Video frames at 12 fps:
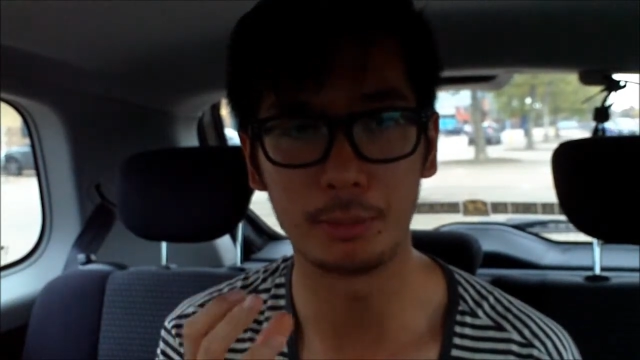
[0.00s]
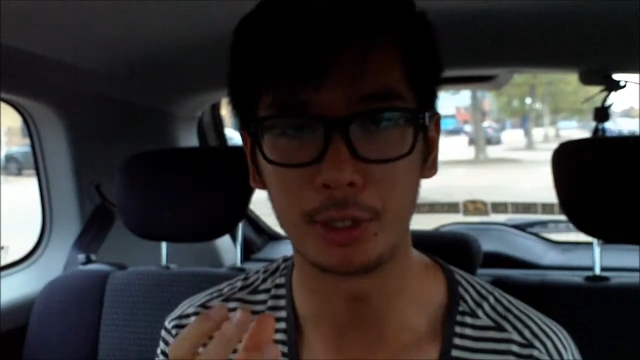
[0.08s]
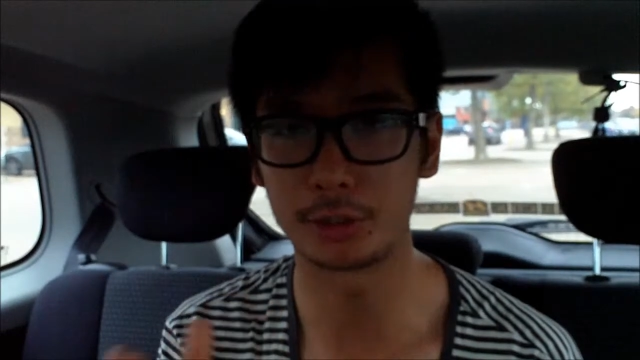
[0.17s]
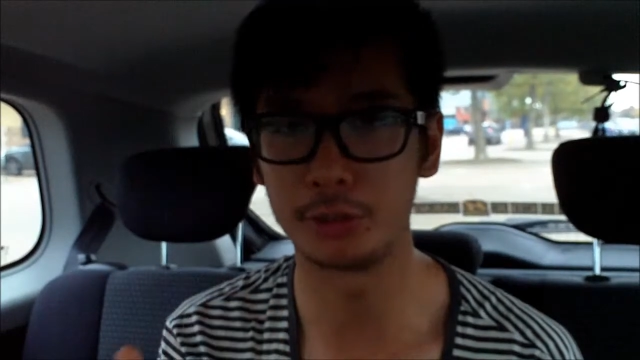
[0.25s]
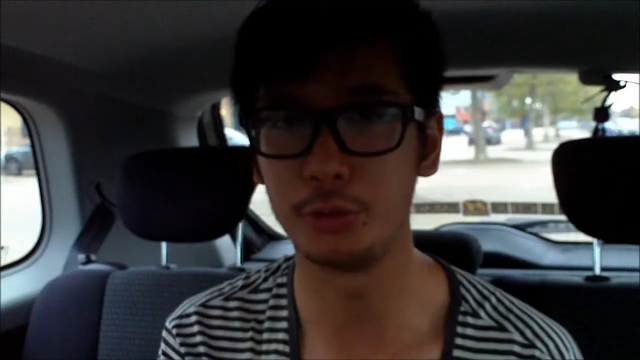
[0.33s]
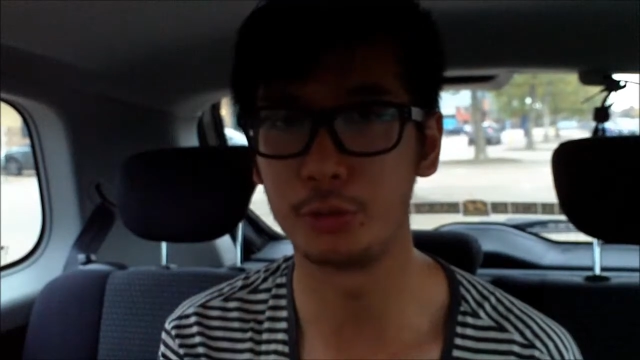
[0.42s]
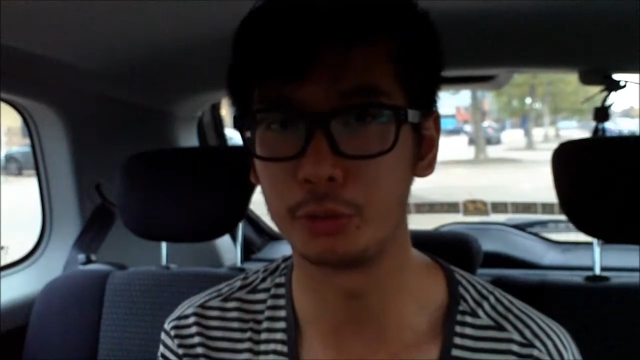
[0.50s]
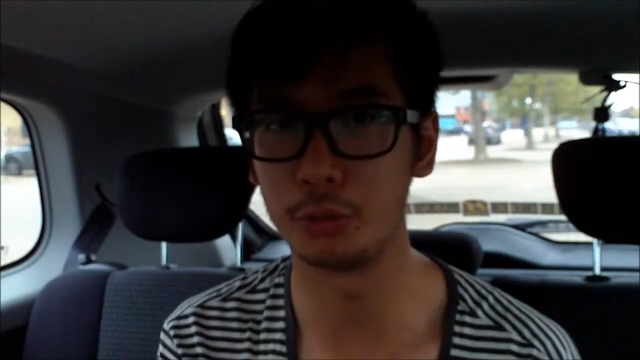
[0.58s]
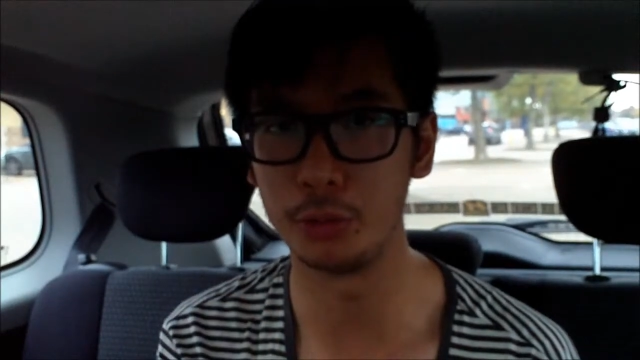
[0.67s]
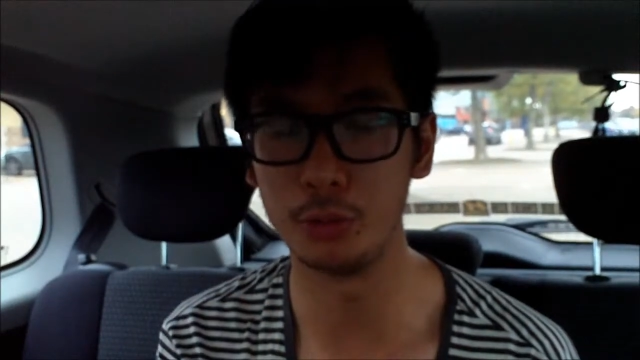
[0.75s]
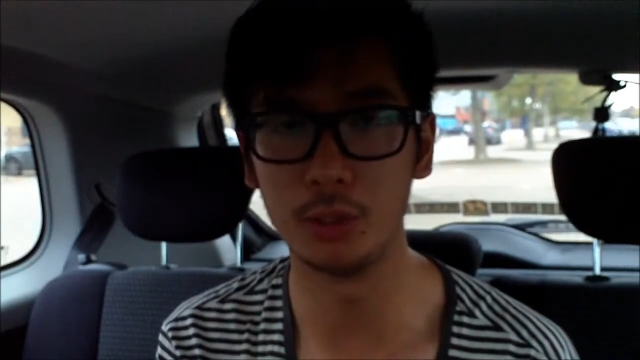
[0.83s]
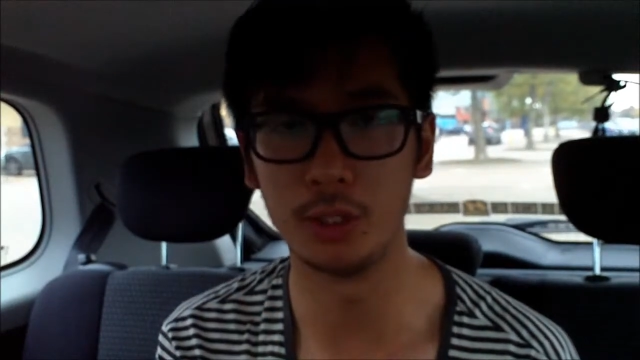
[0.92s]
person you
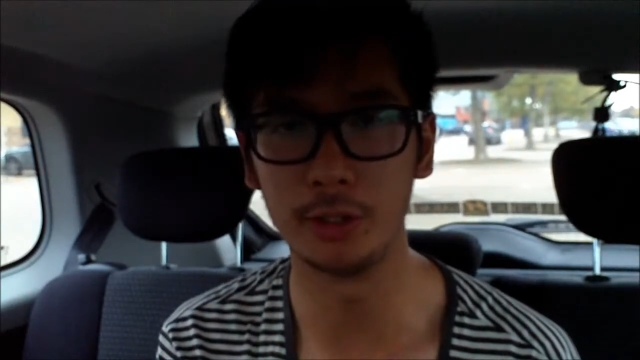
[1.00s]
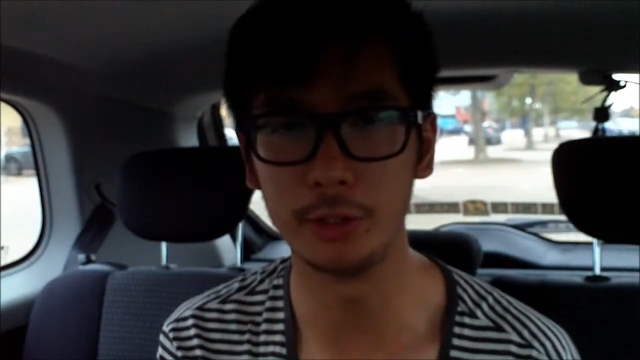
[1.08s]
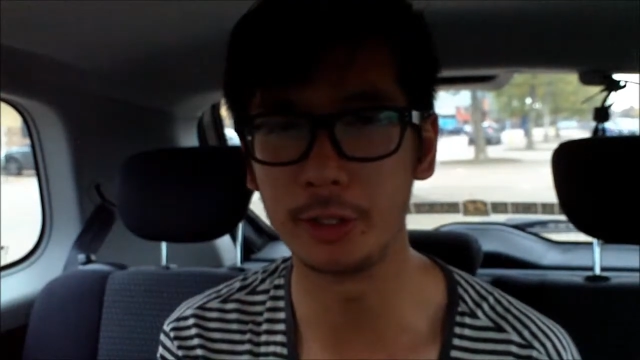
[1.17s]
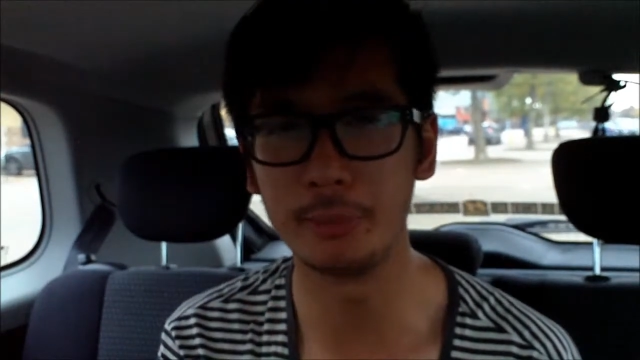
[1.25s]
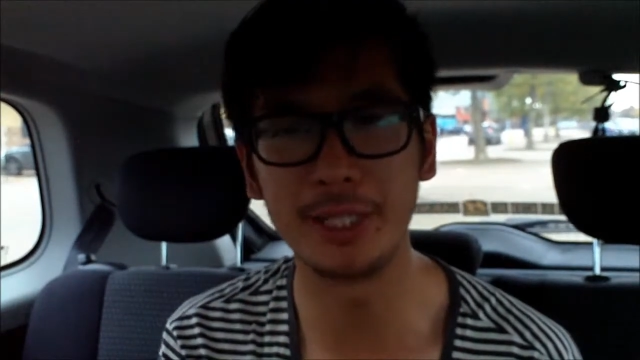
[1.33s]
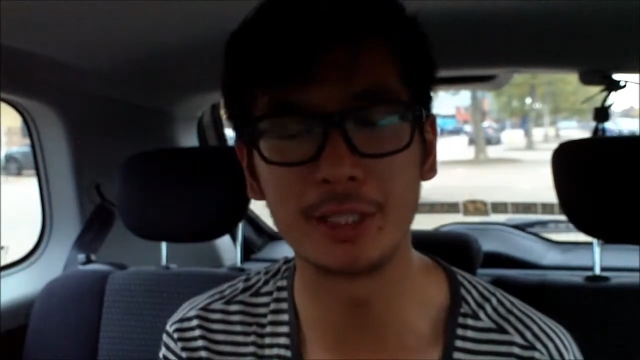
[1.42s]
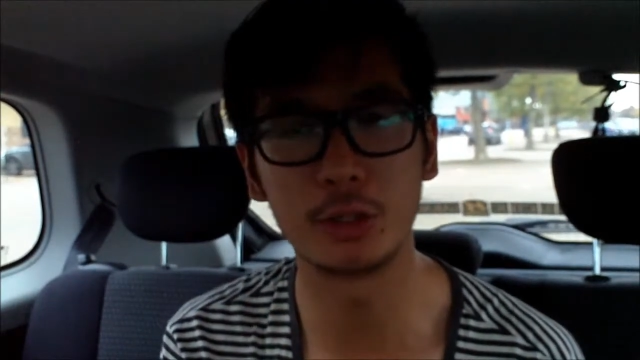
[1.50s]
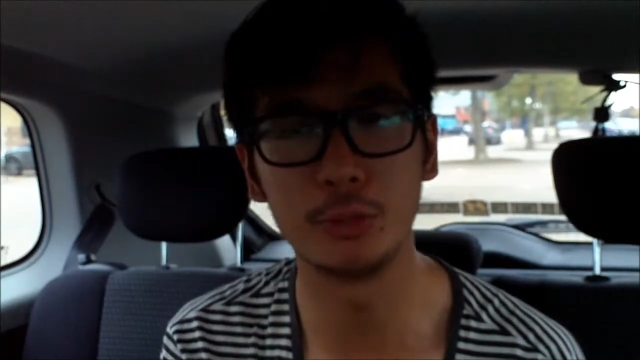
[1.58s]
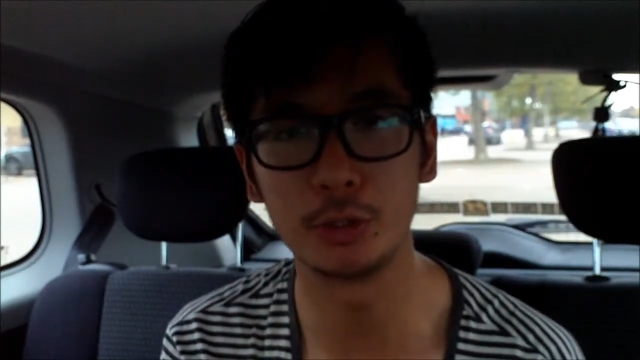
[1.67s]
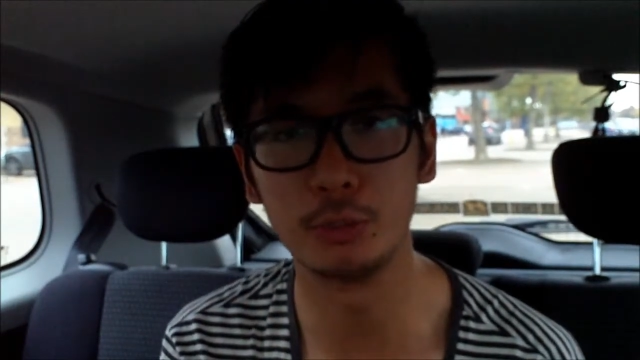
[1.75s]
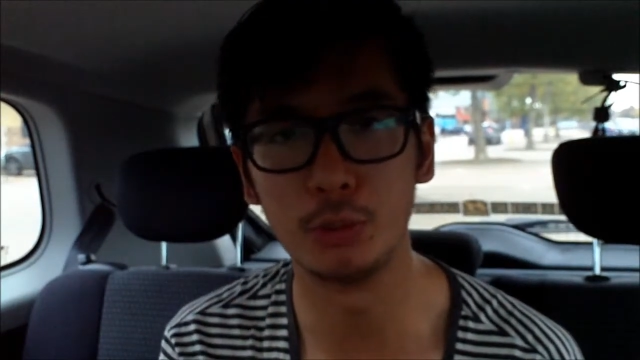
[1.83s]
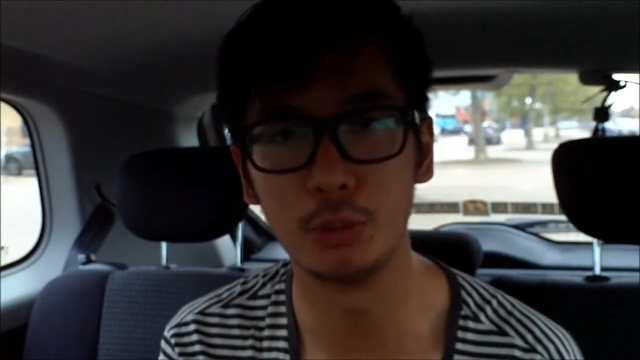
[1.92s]
thought you were. You can be so
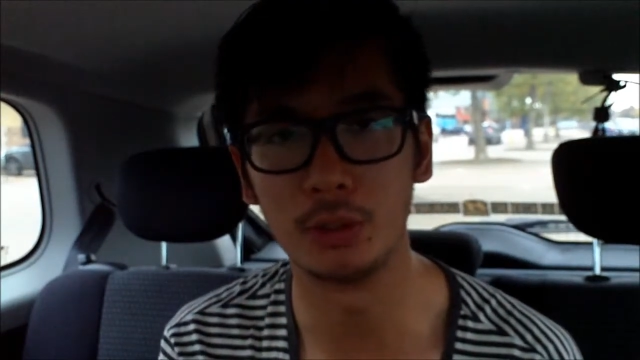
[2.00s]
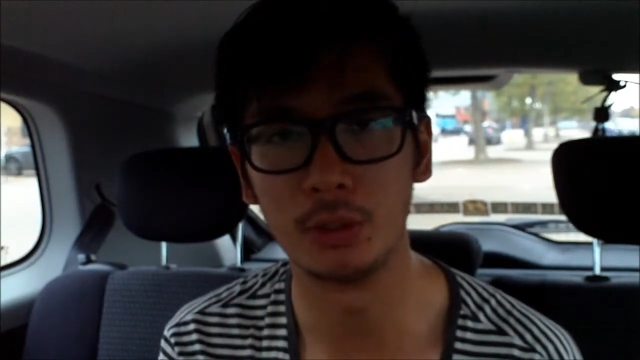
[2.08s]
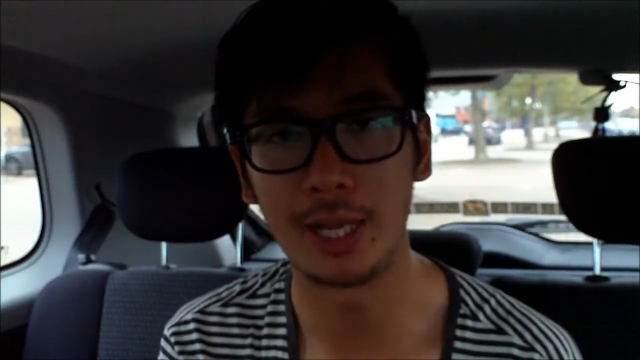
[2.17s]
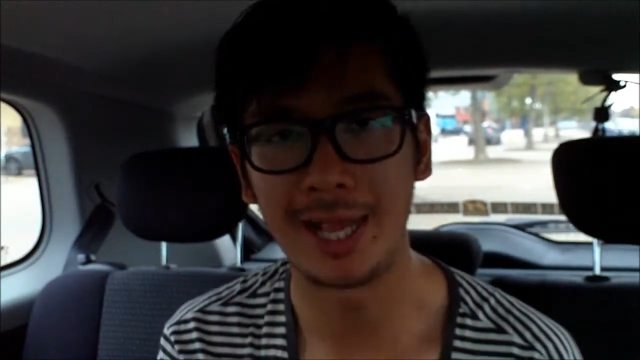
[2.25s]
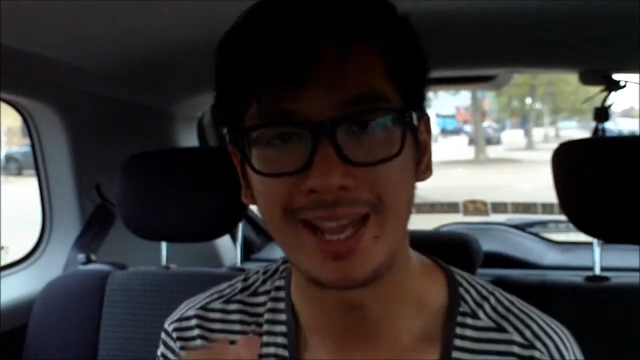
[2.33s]
much more,